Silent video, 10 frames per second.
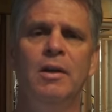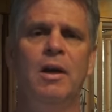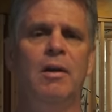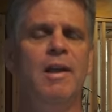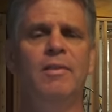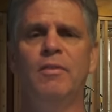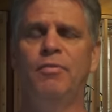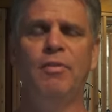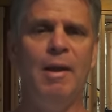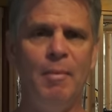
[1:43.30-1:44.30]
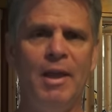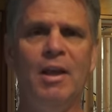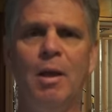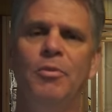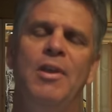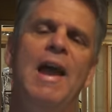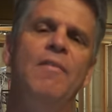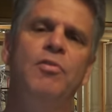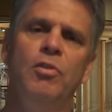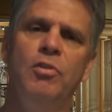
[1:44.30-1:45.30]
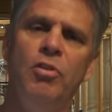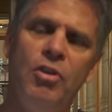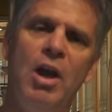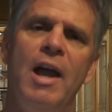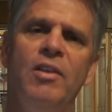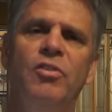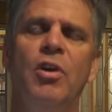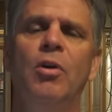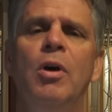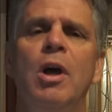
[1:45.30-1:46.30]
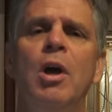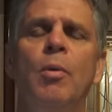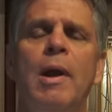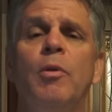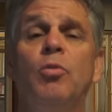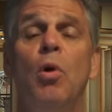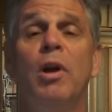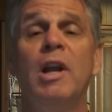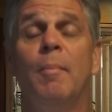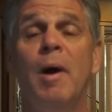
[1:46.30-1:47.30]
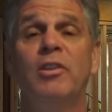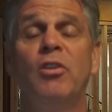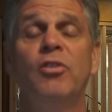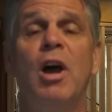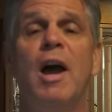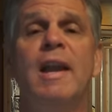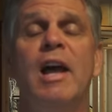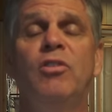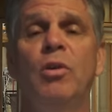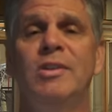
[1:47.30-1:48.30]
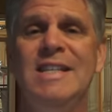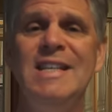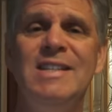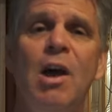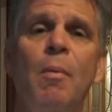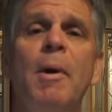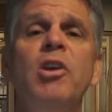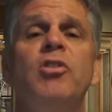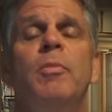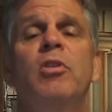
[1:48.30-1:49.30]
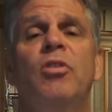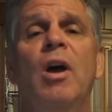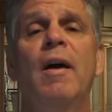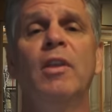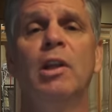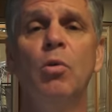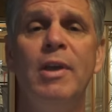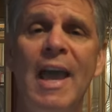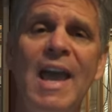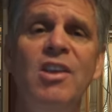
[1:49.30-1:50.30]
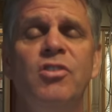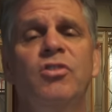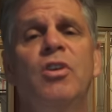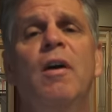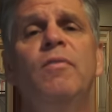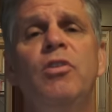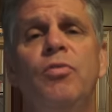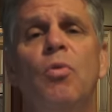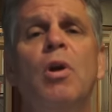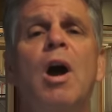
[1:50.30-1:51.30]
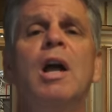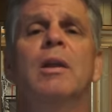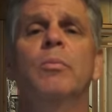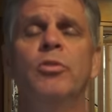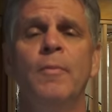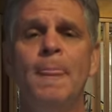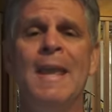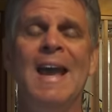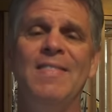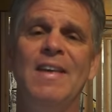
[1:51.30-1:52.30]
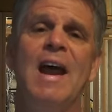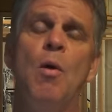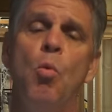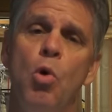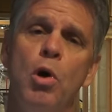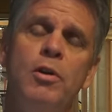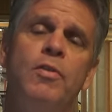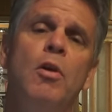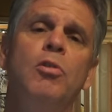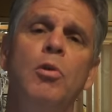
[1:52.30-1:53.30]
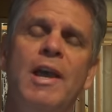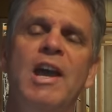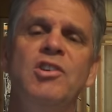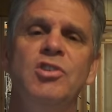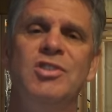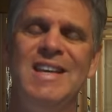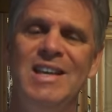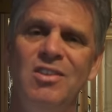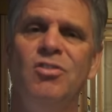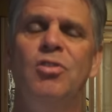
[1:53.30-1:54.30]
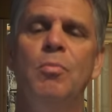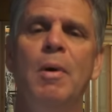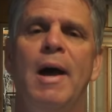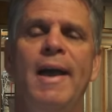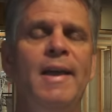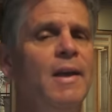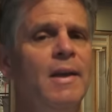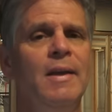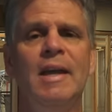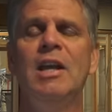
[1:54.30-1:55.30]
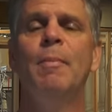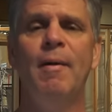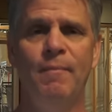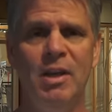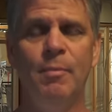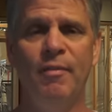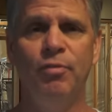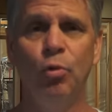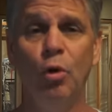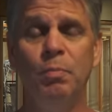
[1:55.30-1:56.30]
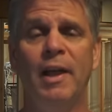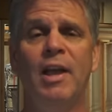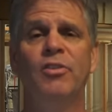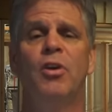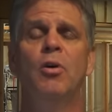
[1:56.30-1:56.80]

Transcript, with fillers: All right, the framing comes after the design. So when I was working up my design, I took detailed measurements of the locations of these 4 columns, and then I worked those locations into my floor plan. So